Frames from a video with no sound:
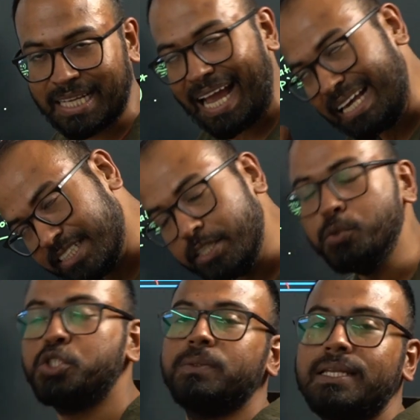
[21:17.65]

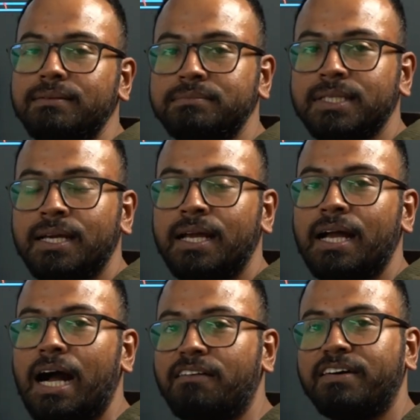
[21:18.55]
As usual,
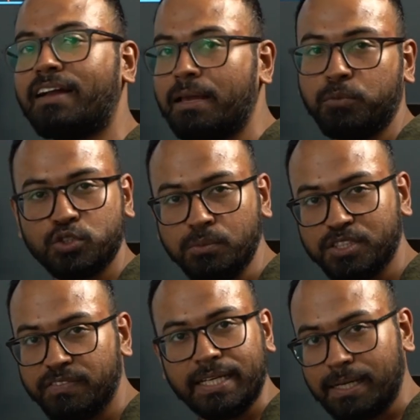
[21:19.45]
our
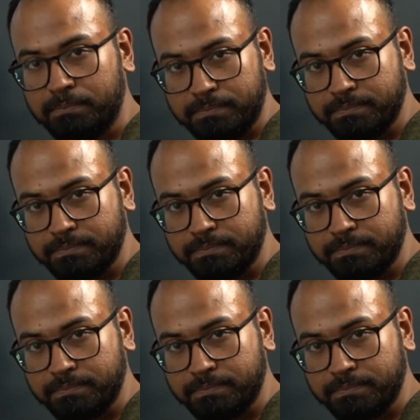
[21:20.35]
ribosomes will come.